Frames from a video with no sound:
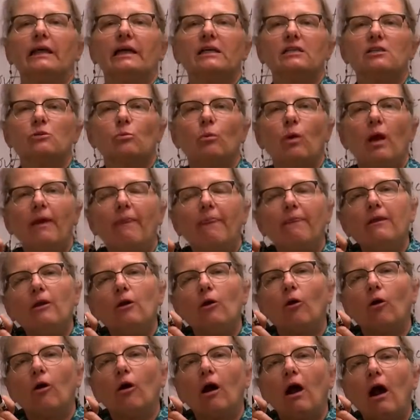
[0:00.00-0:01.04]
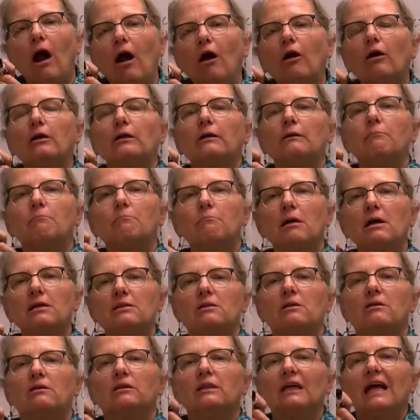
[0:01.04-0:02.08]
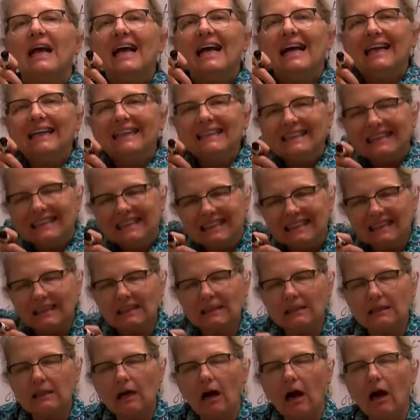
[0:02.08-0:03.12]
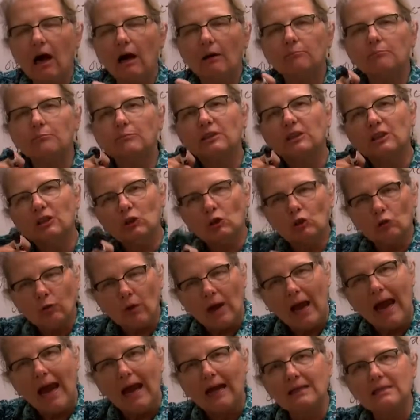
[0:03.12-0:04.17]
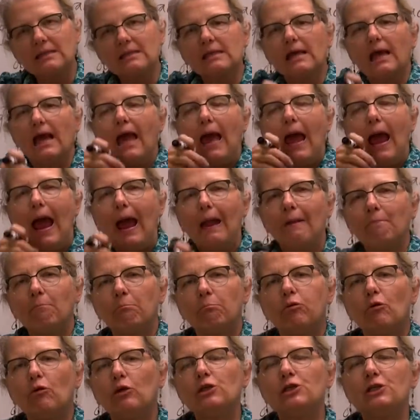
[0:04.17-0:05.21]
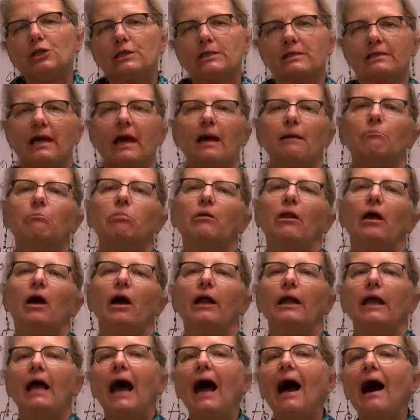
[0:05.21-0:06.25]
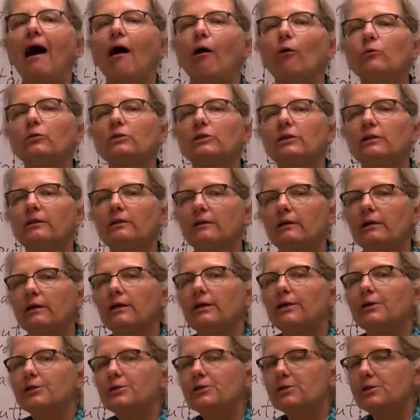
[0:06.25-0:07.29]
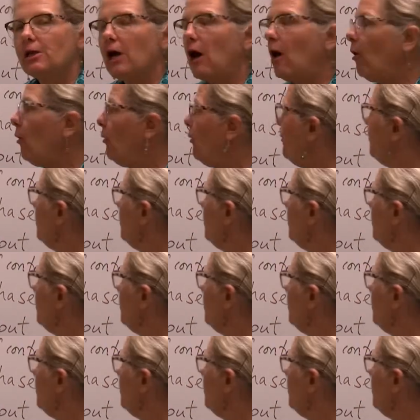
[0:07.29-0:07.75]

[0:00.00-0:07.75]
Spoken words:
is when your heart muscle contracts and pushes that blood out. So,